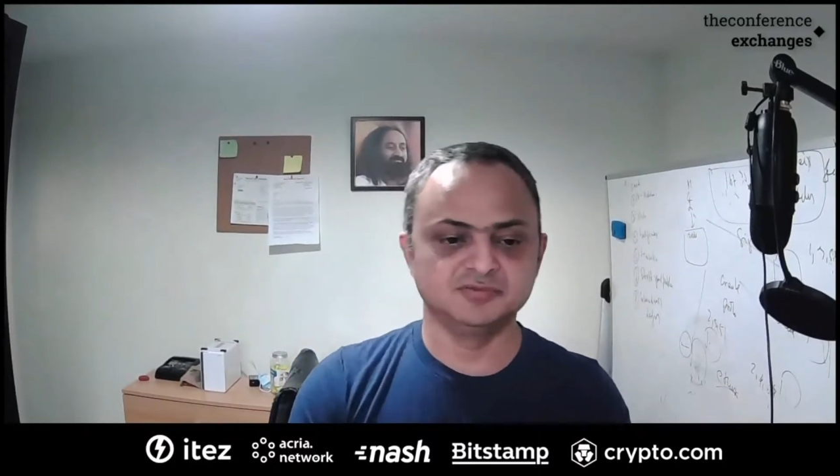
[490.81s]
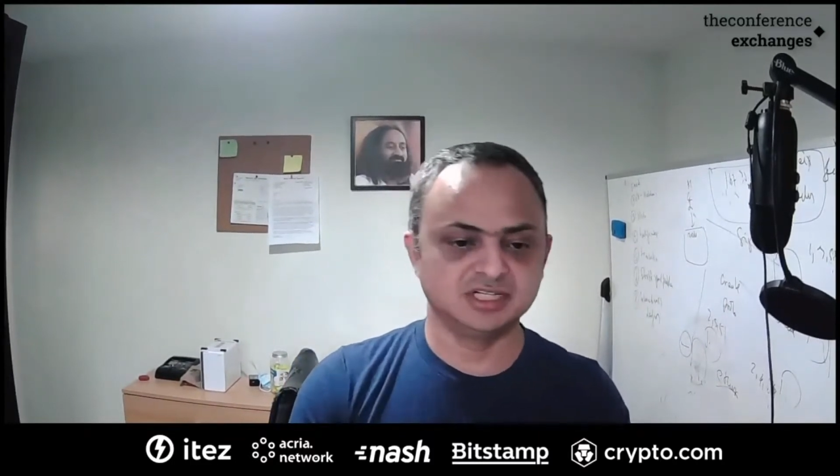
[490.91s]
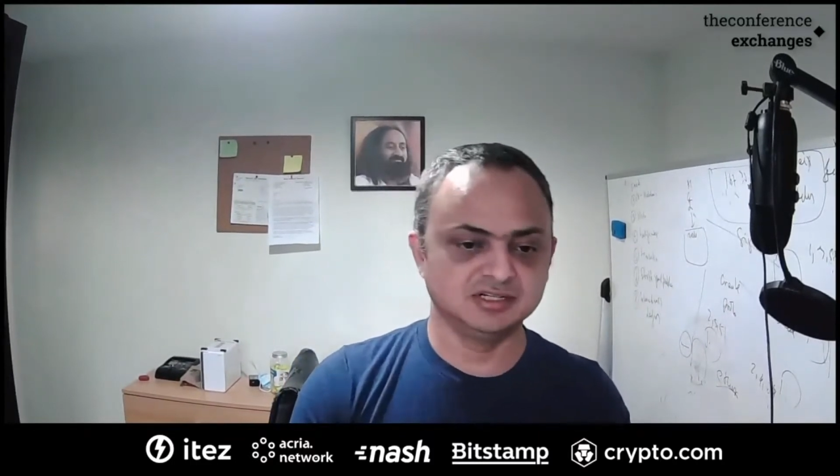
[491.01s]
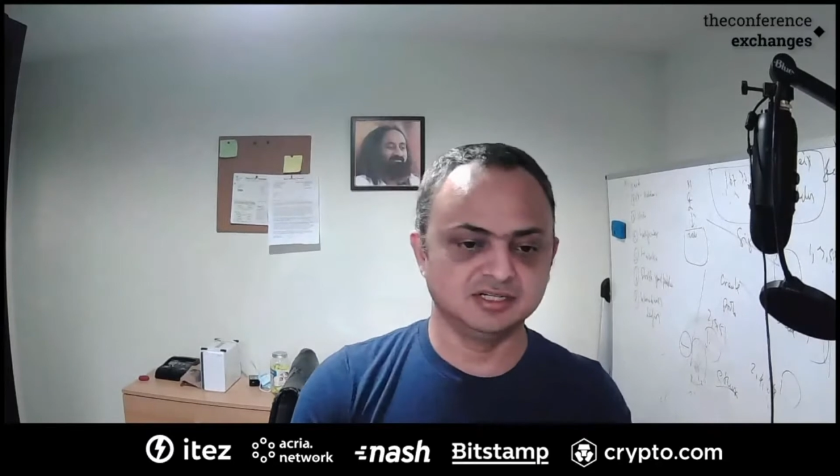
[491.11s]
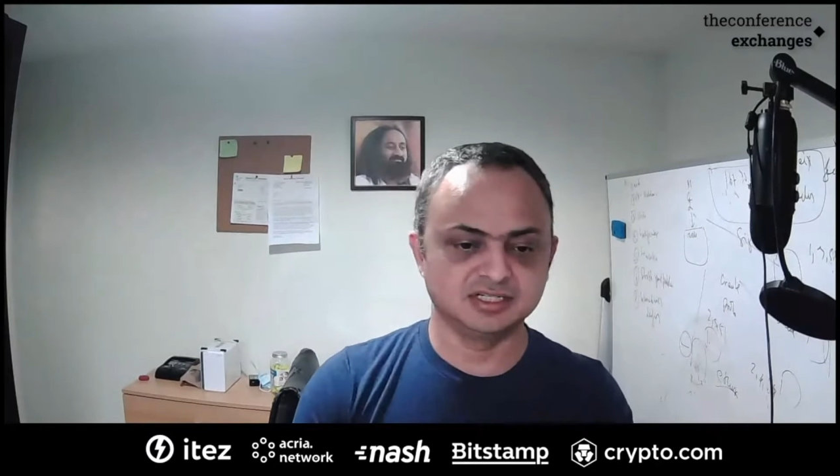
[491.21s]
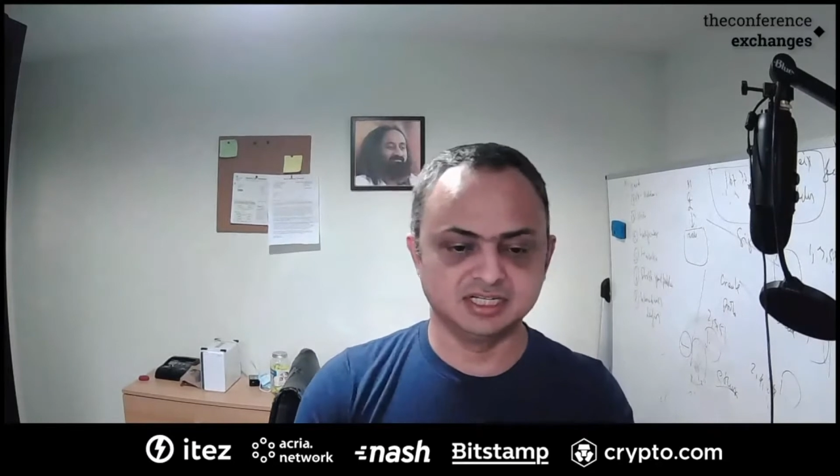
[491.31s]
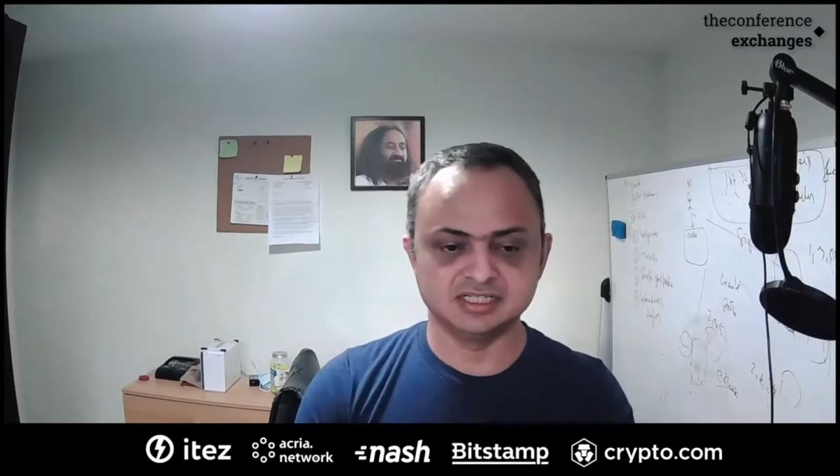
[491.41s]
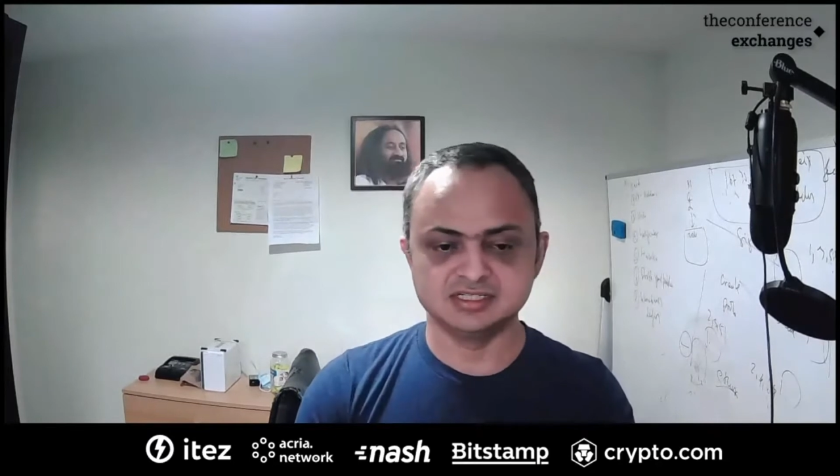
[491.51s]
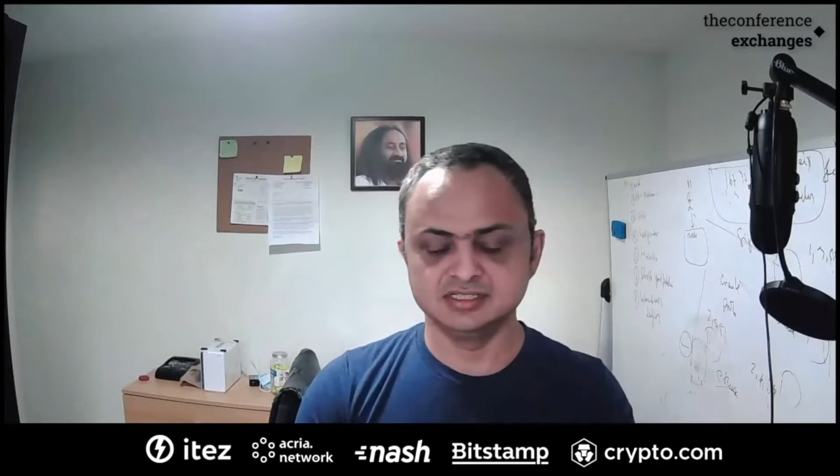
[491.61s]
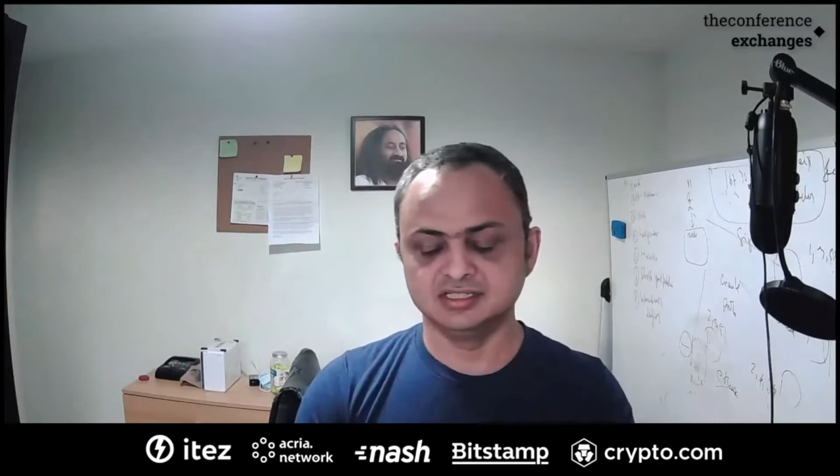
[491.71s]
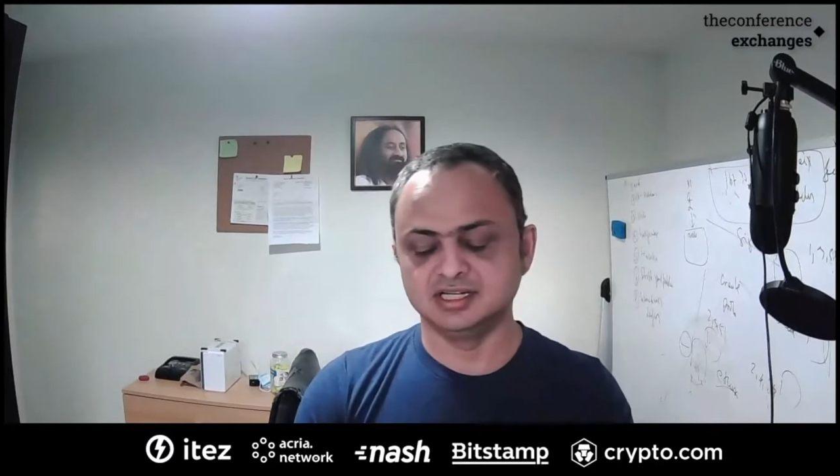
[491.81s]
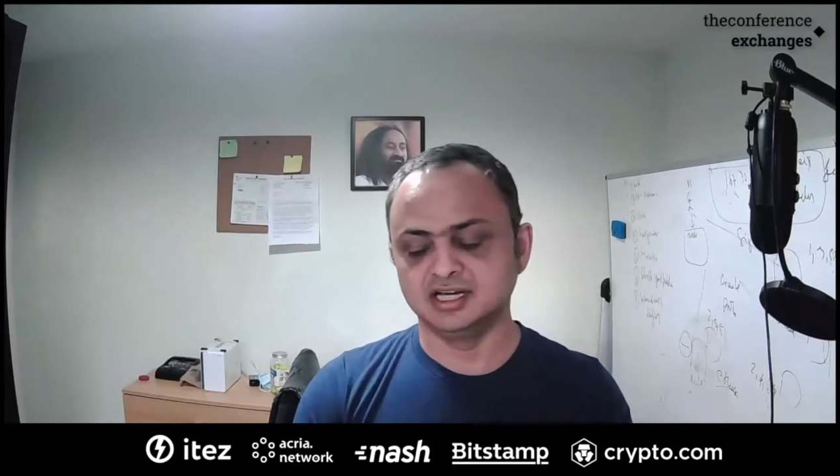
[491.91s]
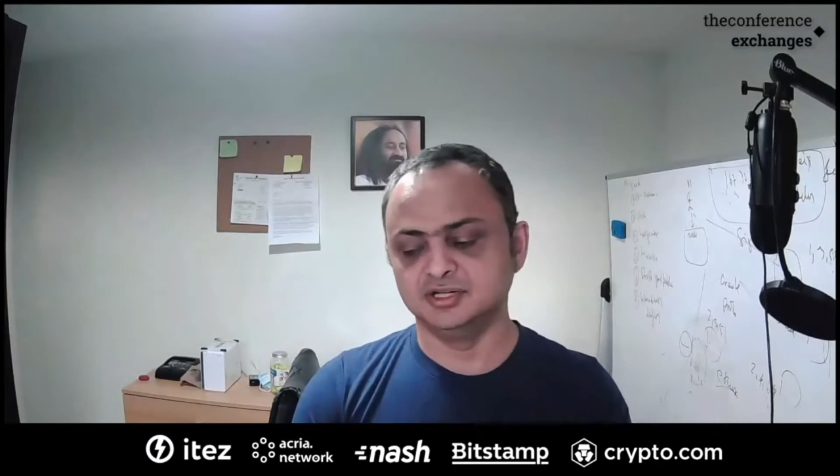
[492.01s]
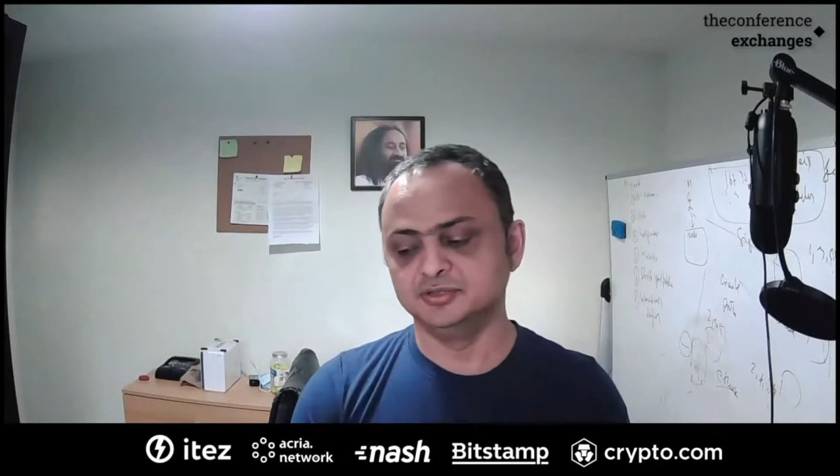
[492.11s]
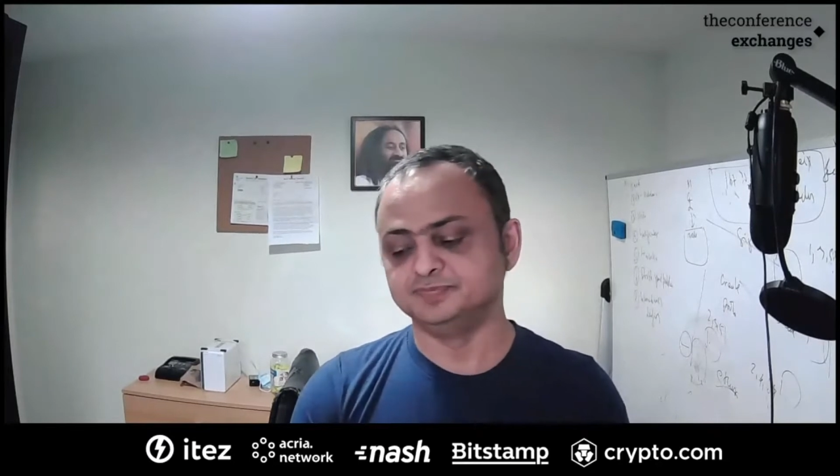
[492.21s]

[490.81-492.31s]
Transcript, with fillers: and whatnot right and now